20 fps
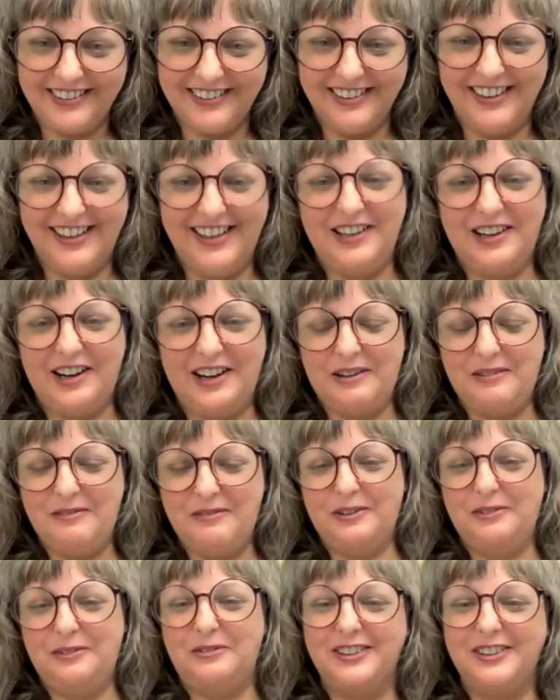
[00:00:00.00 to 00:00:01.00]
and I
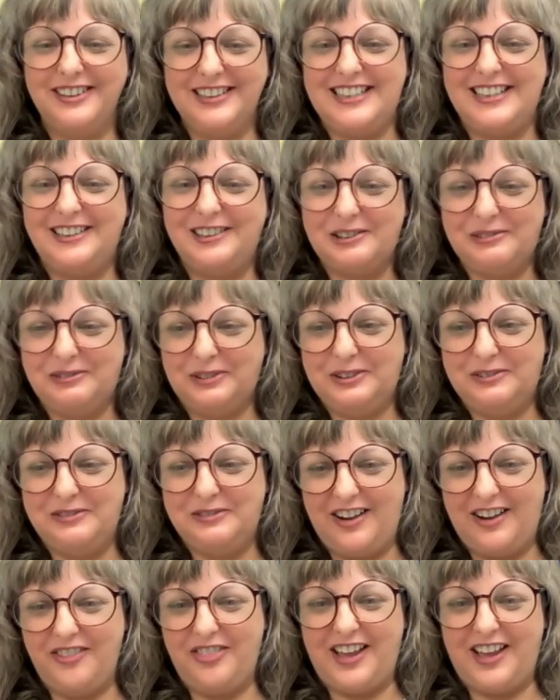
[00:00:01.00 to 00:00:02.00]
feel really terrible
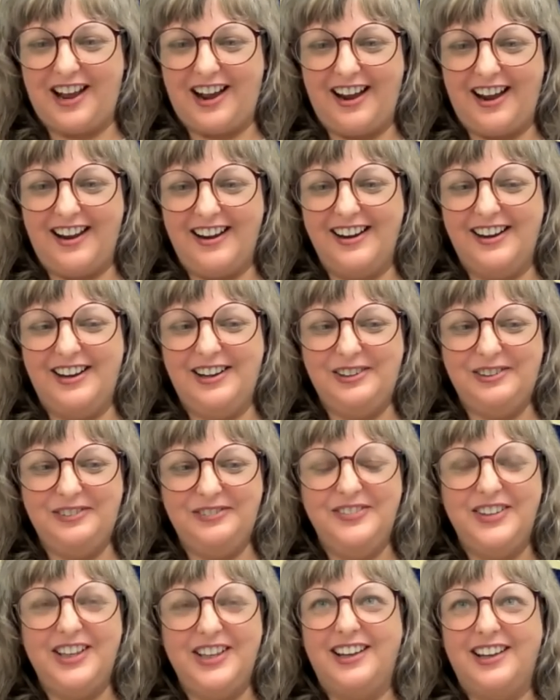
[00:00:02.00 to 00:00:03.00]
about that.
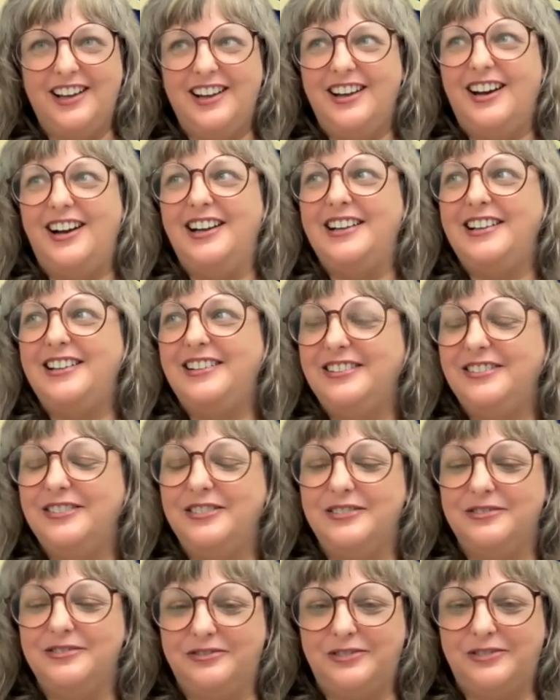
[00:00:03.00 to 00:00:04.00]
I
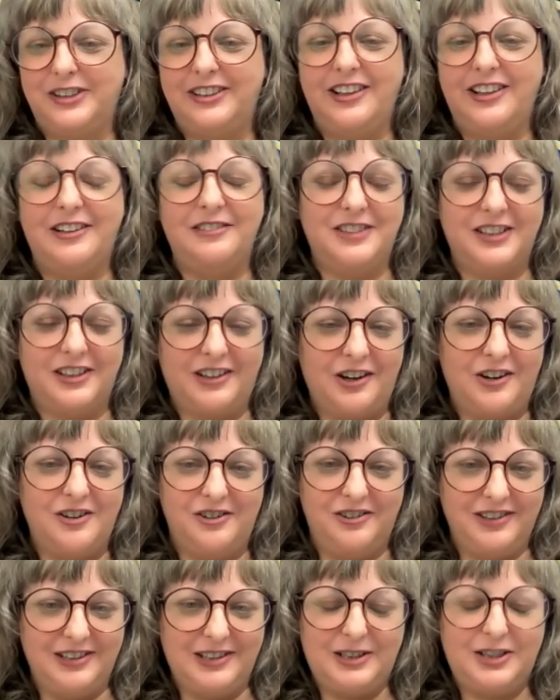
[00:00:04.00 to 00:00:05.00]
would love to go,
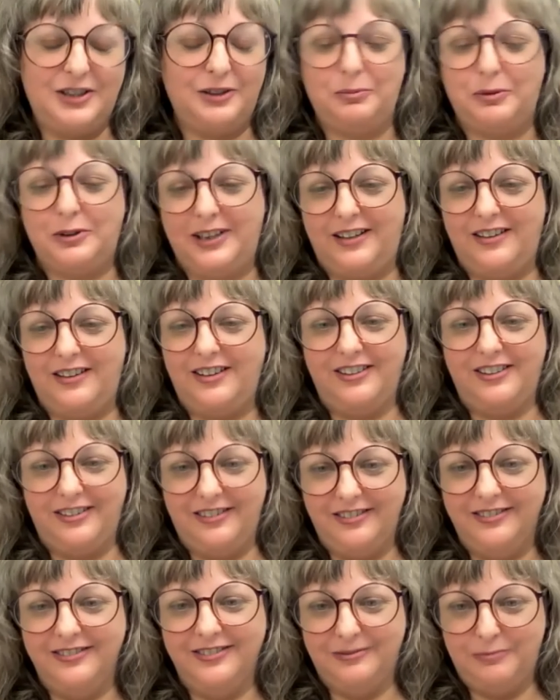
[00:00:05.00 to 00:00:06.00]
and I do plan
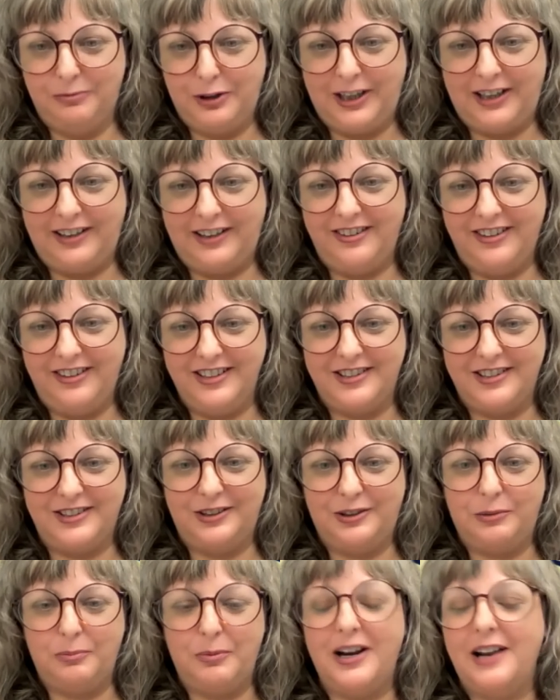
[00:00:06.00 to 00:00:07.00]
on it
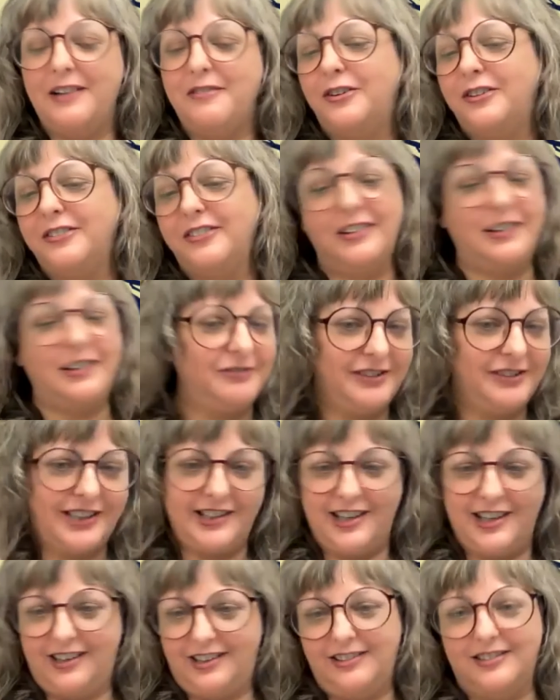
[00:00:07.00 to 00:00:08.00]
soon, but I've heard lovely
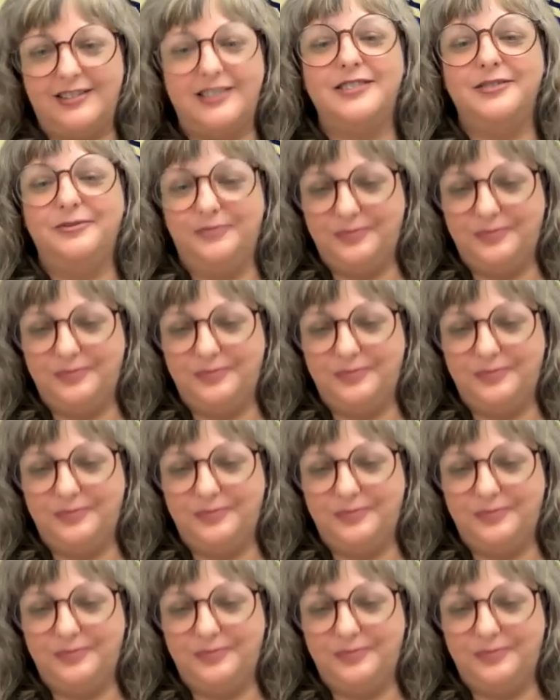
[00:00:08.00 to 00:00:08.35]
things.